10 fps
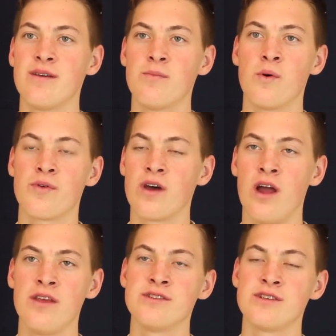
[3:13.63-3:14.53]
Both
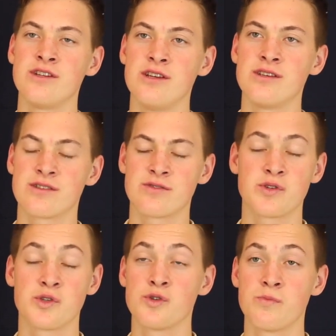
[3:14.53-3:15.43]
onions and cheese,
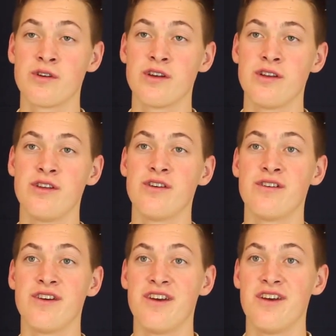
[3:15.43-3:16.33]
super good
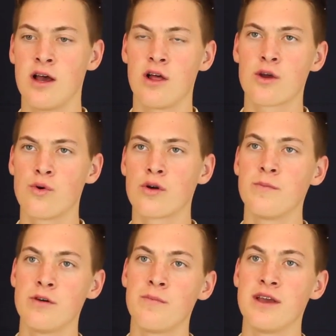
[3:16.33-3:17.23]
too. A lot of
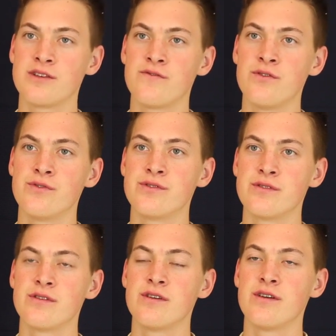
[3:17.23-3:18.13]
cornmeal based foods.
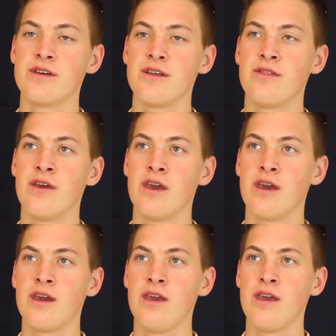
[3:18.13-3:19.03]

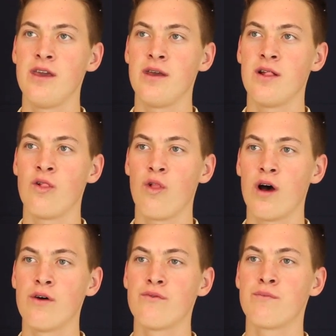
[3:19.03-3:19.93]
They
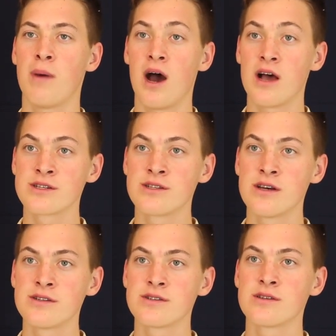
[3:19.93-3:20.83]
love
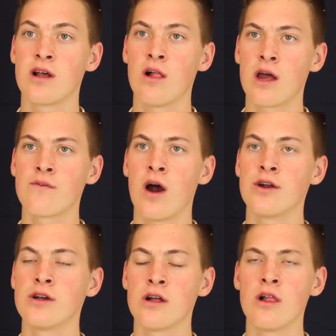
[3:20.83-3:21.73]
pastas. A lot of
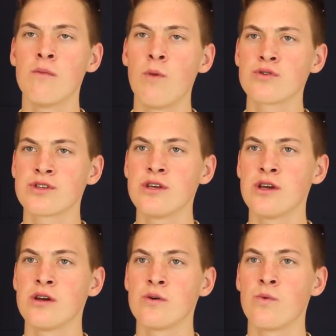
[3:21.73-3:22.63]

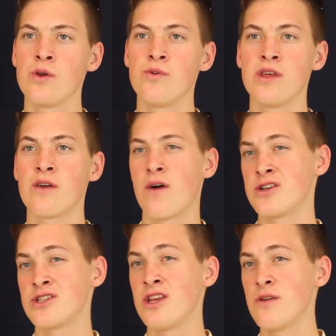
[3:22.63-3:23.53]
mostly what you would think of
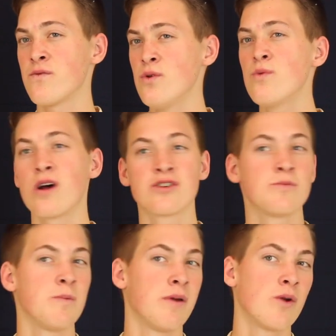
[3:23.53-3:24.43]
Argentina food would
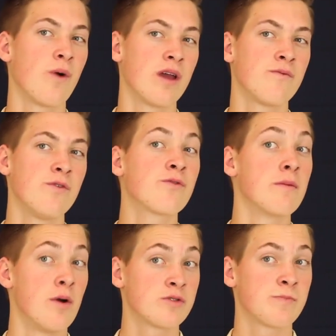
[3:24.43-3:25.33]
also be Paraguayan food for
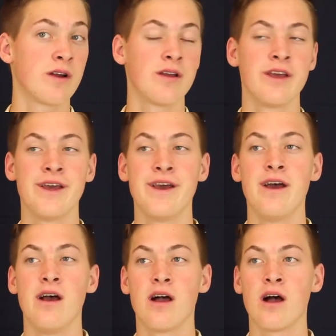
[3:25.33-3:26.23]
the most part.
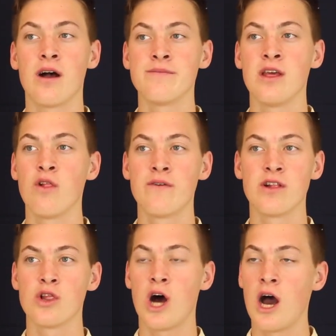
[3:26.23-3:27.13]
They love
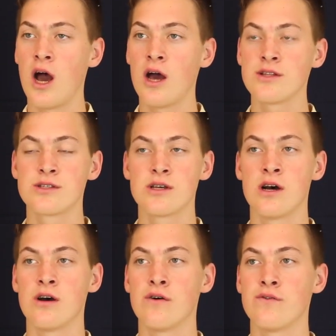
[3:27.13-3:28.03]
a lot
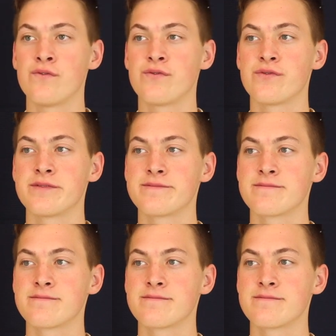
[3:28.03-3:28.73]
of